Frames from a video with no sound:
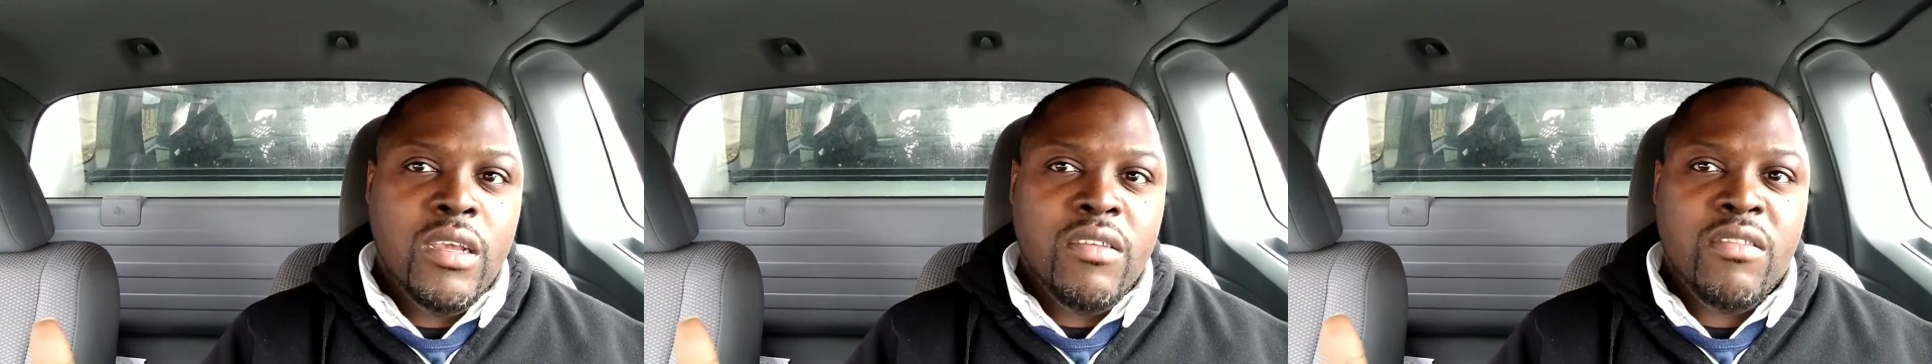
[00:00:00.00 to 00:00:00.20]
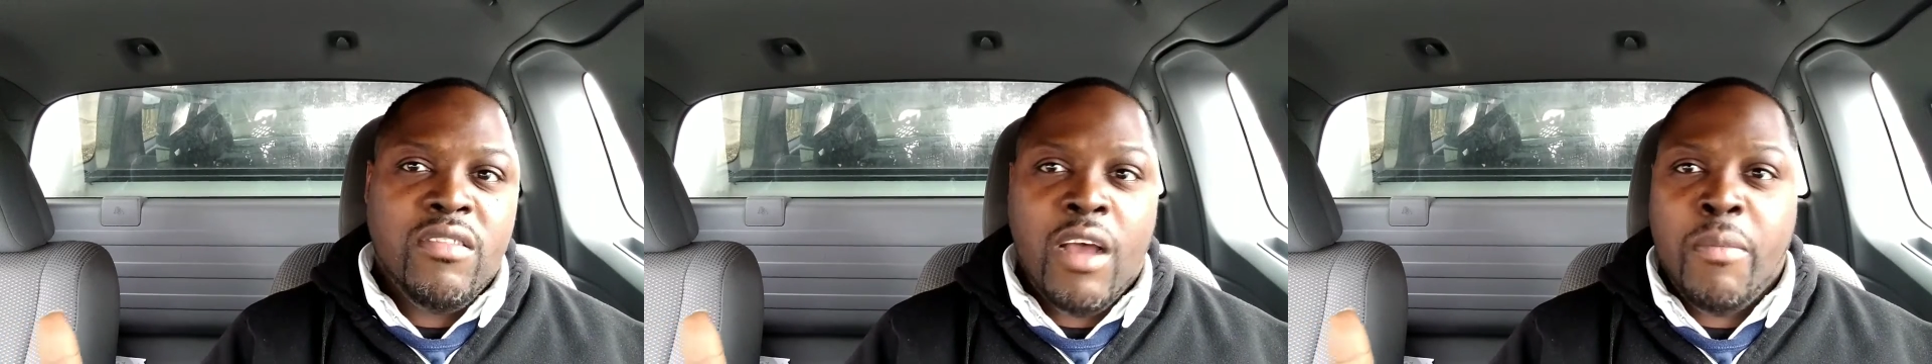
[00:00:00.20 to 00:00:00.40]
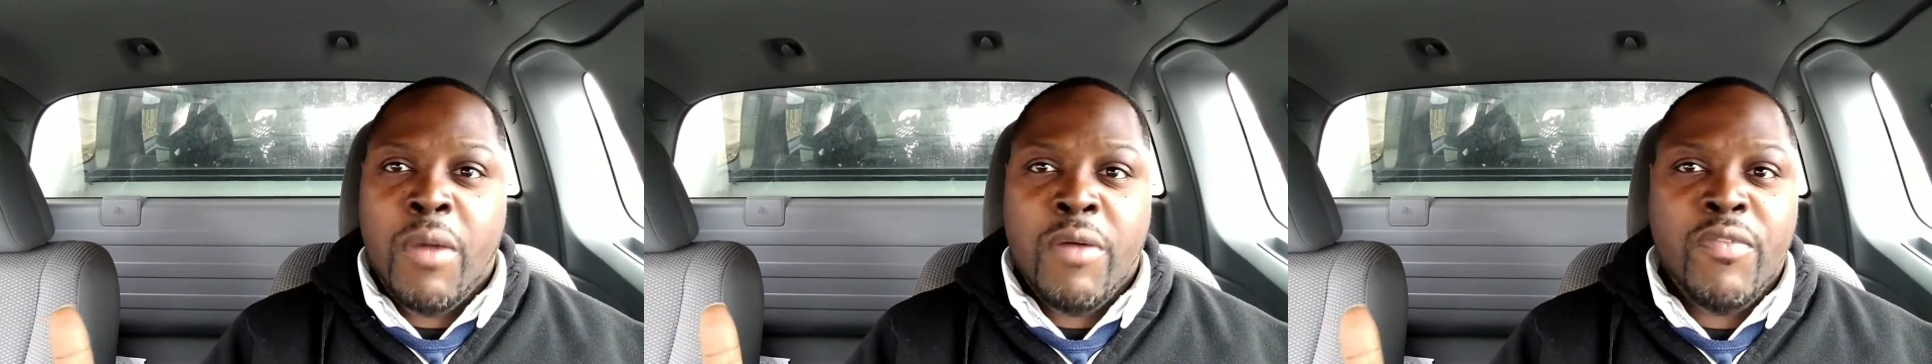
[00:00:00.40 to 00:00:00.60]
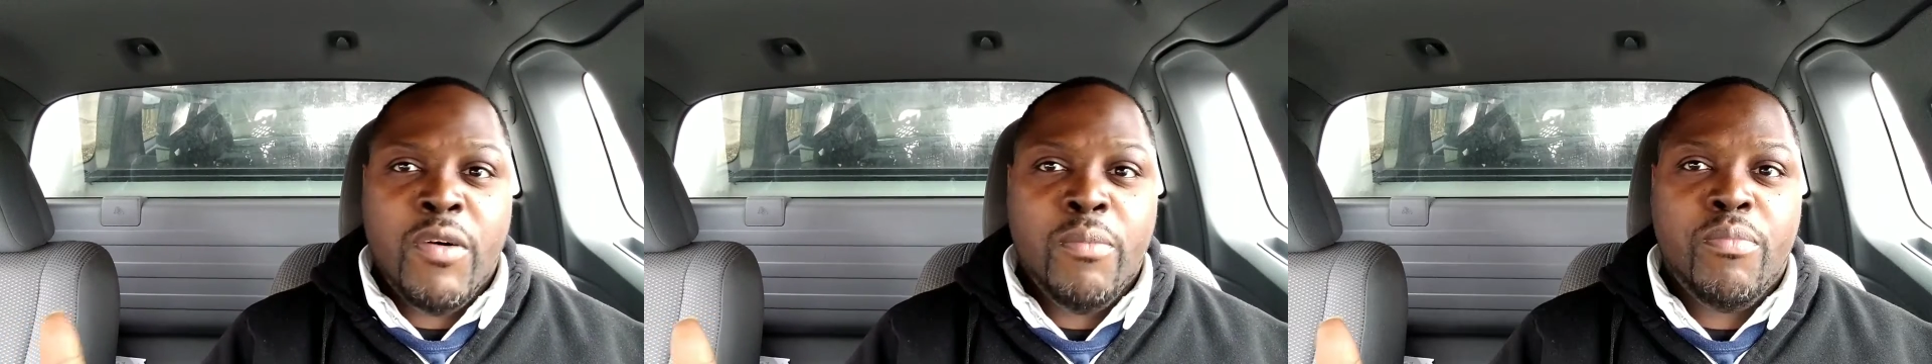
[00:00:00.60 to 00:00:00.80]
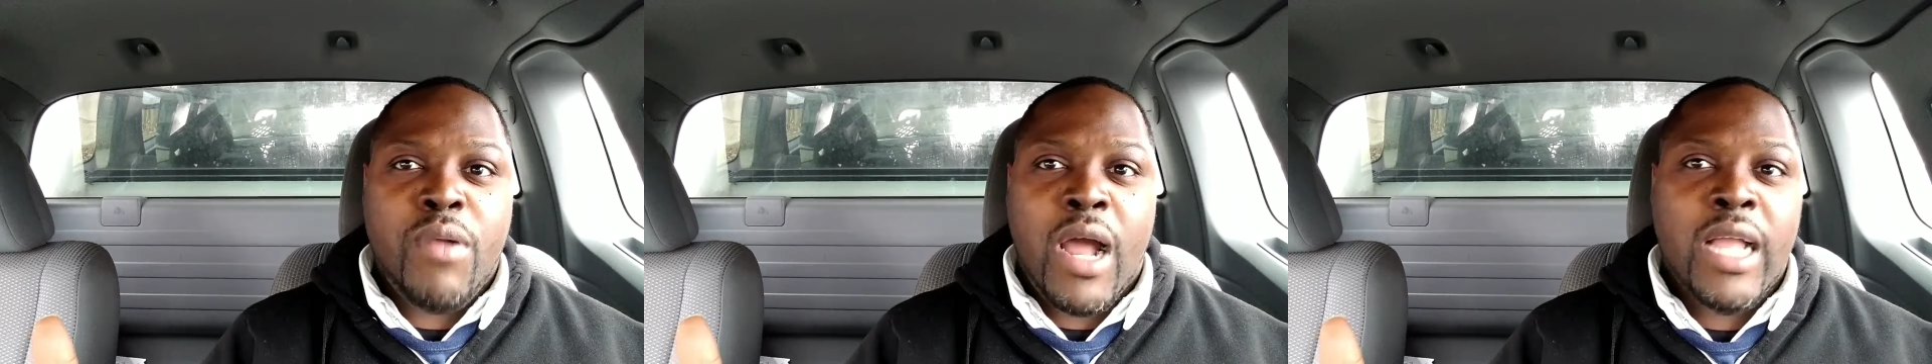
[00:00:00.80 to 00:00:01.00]
Some of
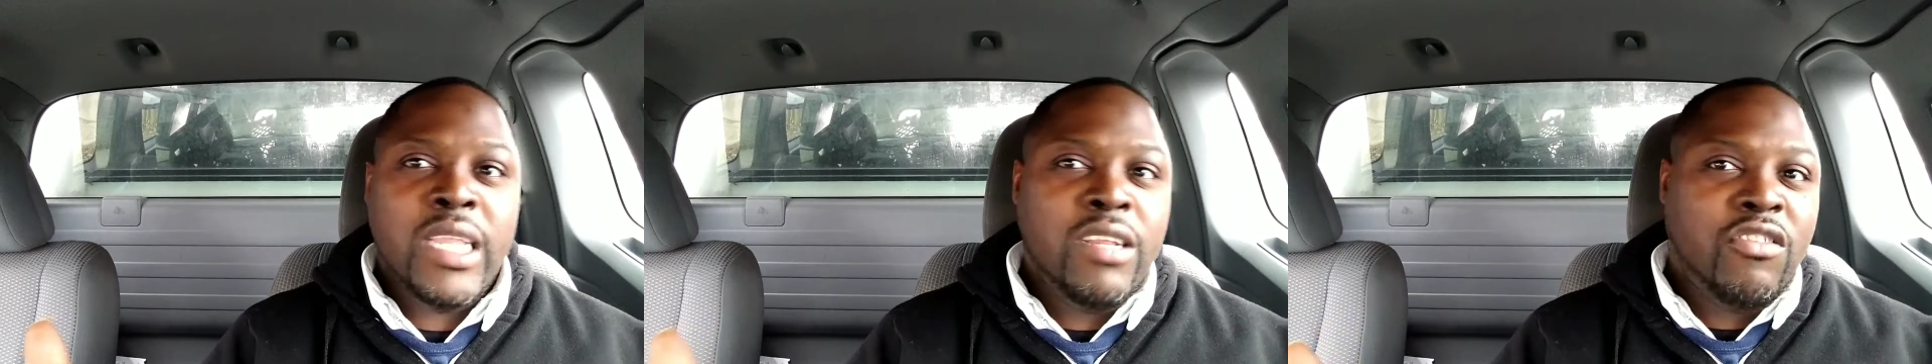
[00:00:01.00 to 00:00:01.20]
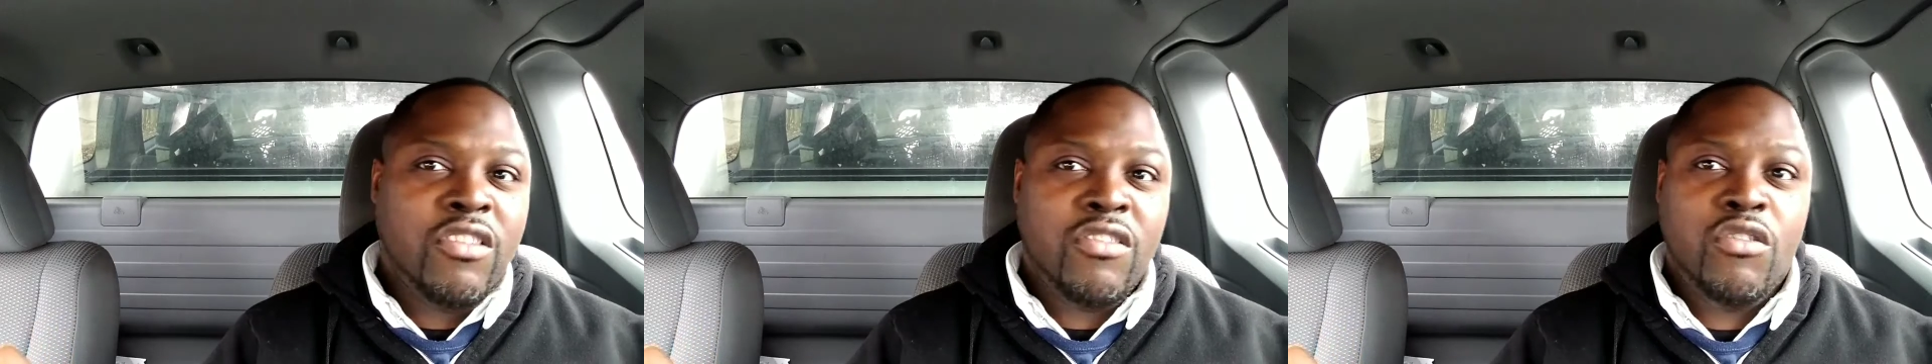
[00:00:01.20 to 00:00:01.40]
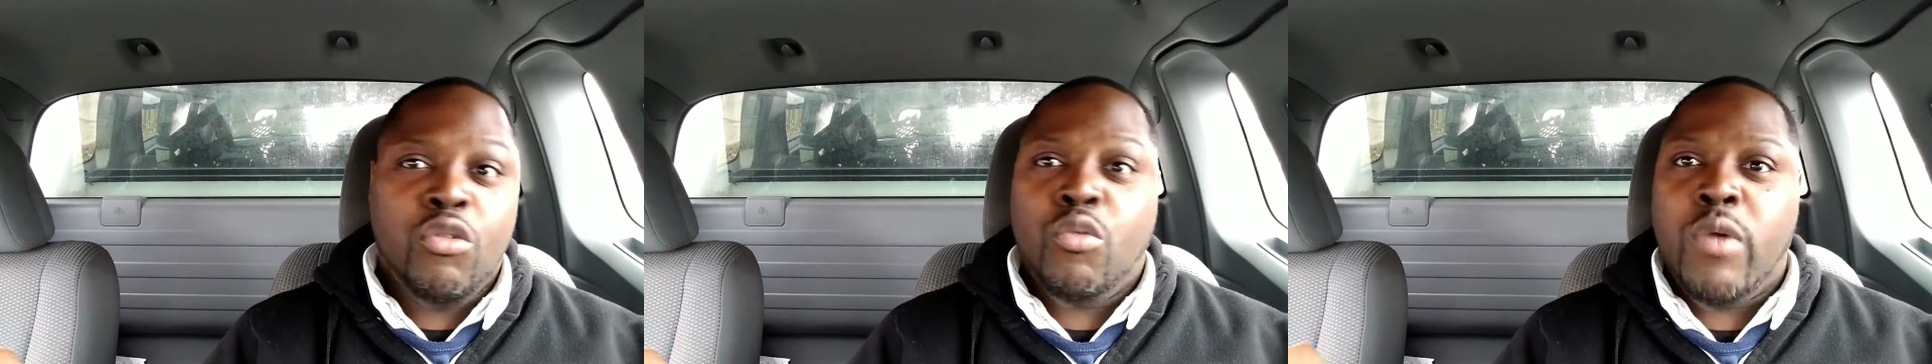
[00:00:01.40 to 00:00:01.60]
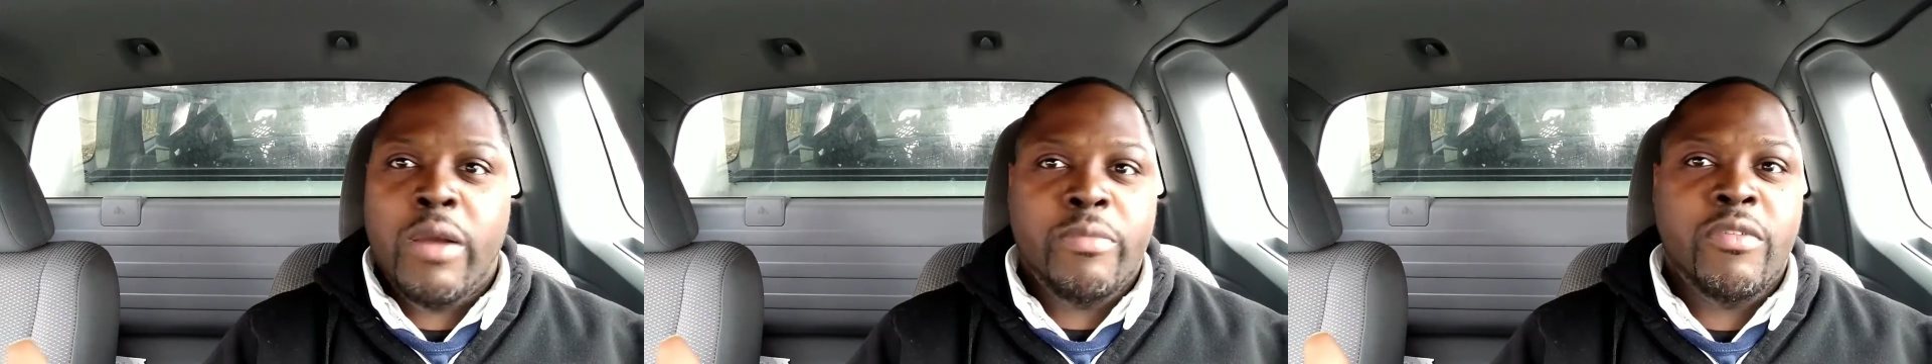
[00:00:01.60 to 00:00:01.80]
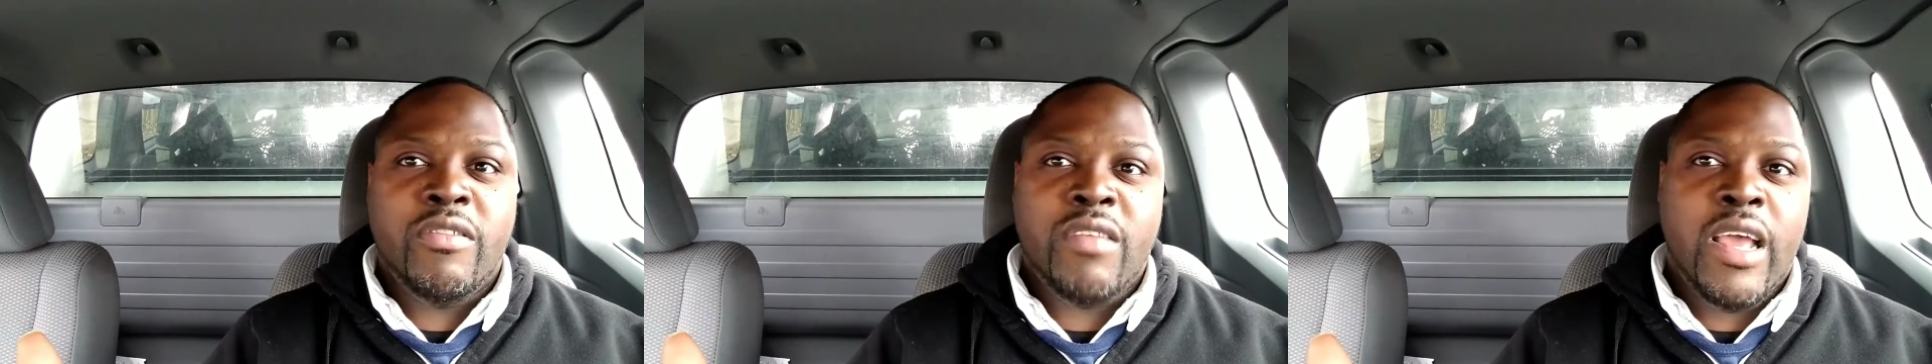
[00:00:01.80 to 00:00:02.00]
them probably just do
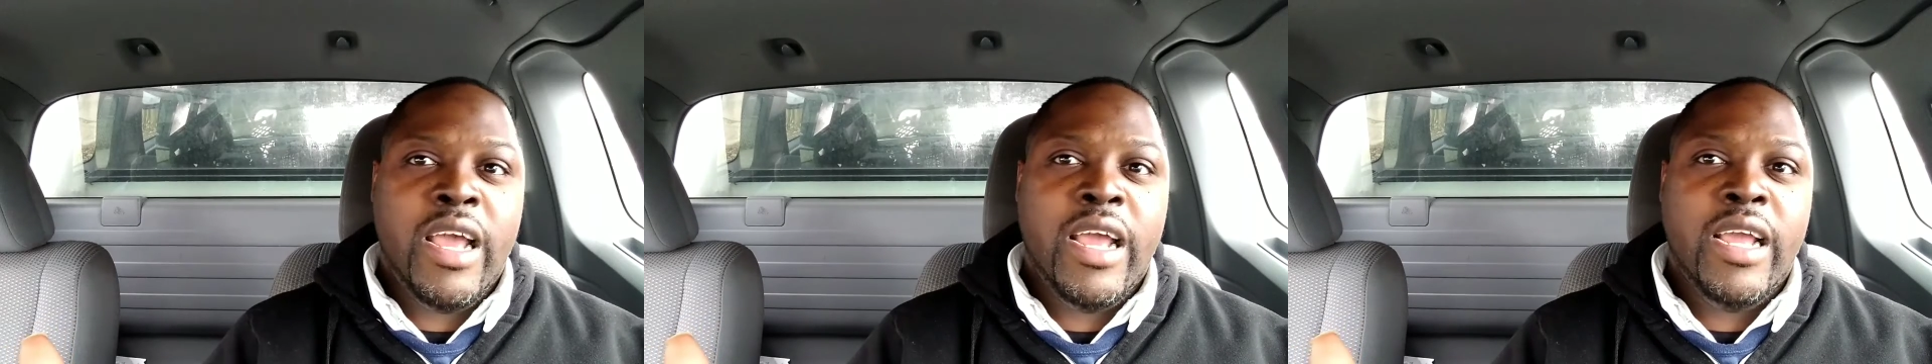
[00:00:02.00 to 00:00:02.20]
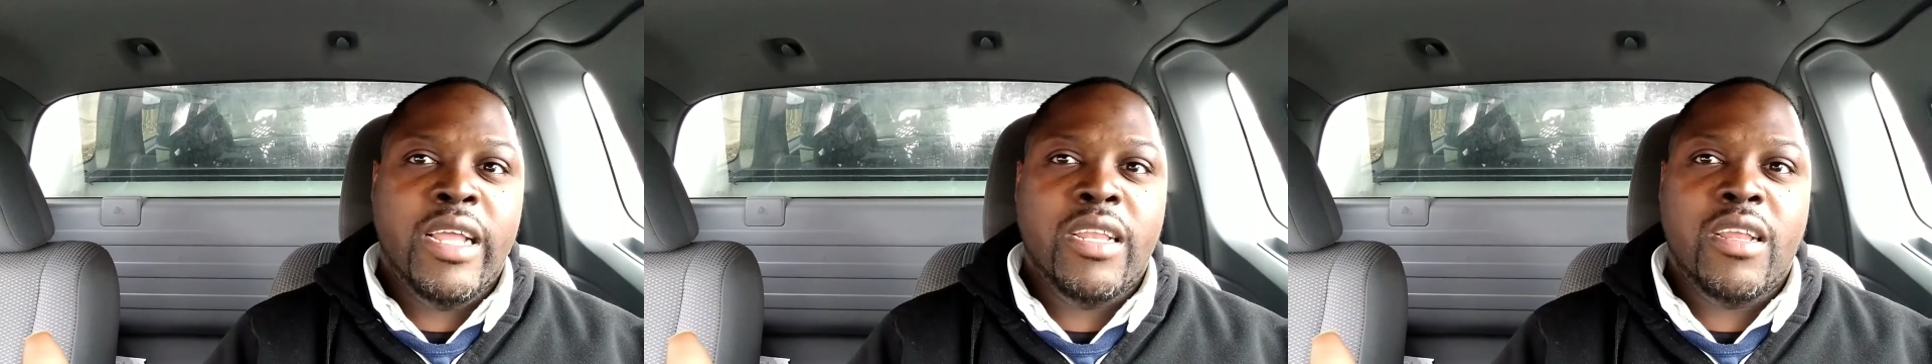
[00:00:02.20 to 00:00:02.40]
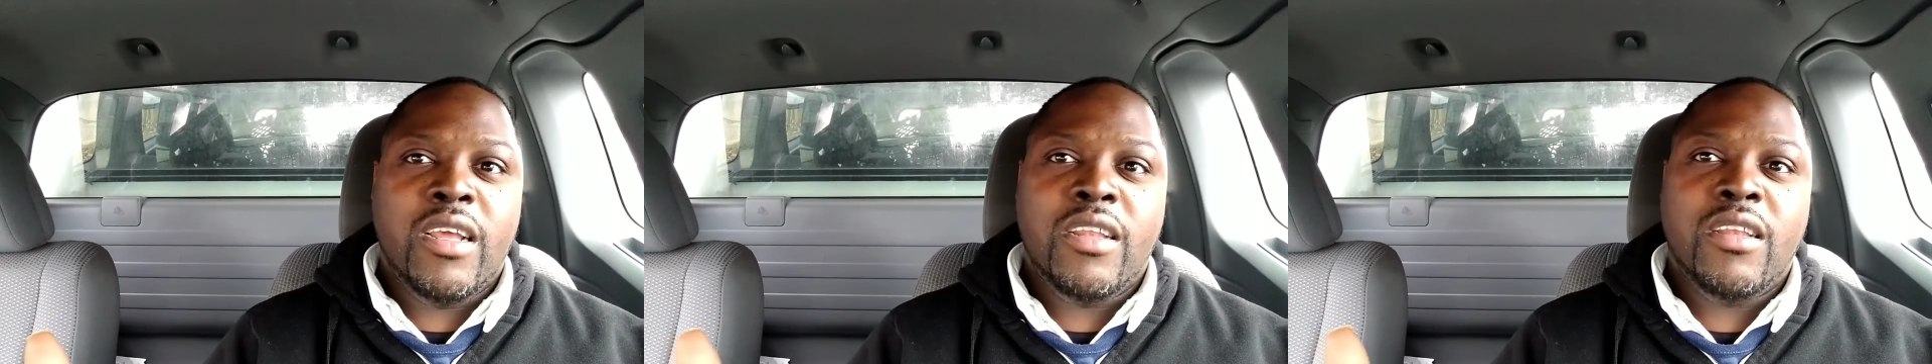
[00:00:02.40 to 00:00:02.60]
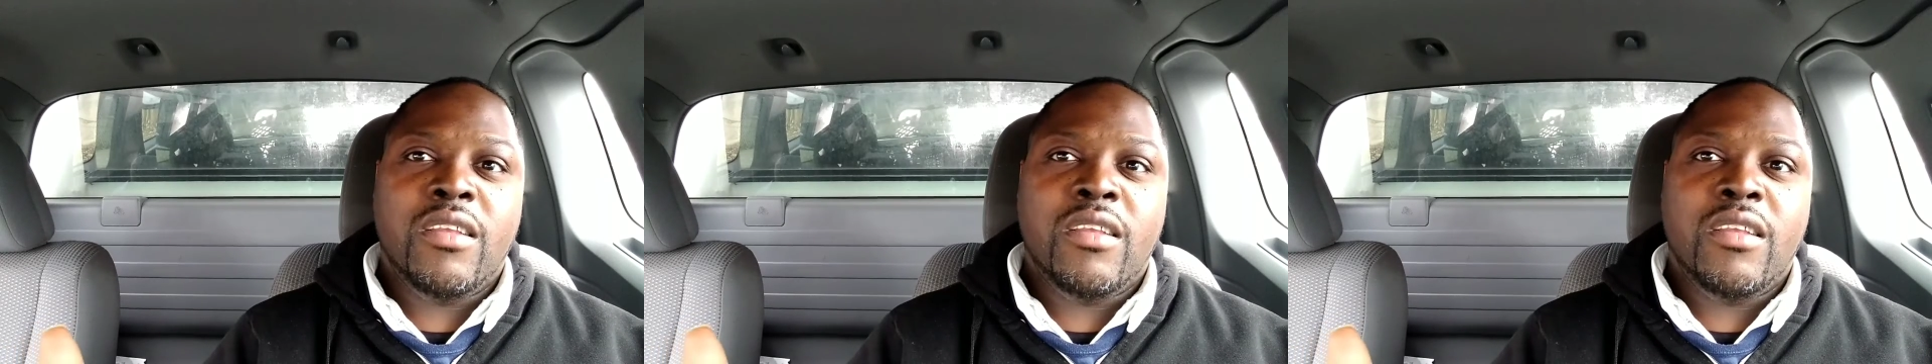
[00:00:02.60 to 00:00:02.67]
web design